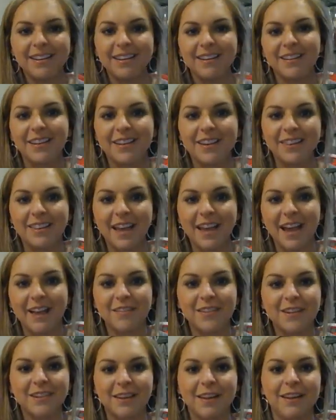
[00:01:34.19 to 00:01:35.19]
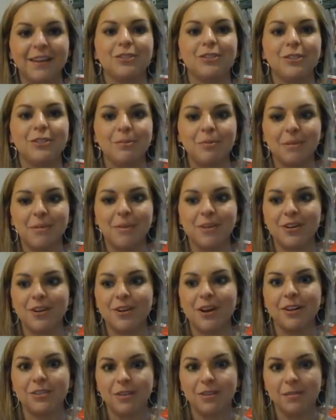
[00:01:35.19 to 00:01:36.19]
Like they have it like super measured
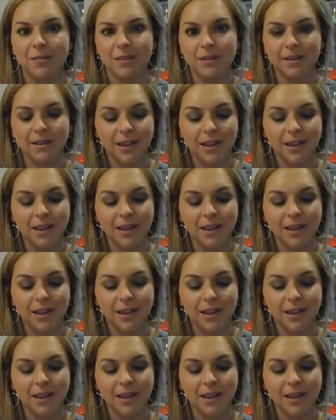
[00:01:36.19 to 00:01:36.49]
out to the bead.